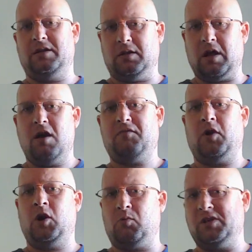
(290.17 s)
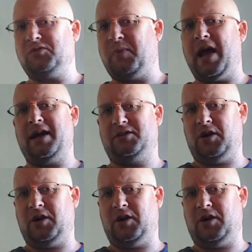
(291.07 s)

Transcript: to love her and respect